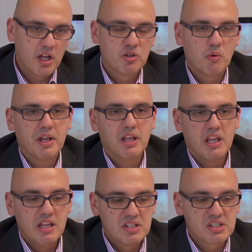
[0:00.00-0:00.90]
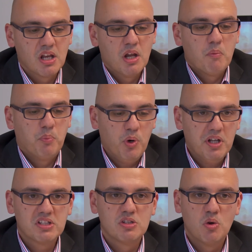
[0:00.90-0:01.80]
are doing is
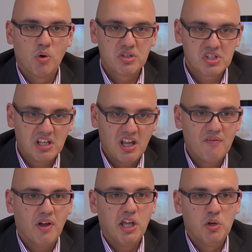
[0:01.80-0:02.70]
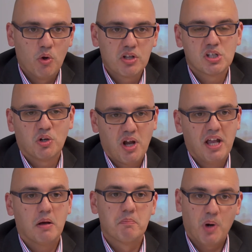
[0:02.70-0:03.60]
putting neurons together in order to
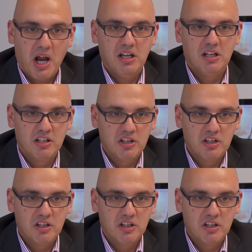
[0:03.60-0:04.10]
create a brain in a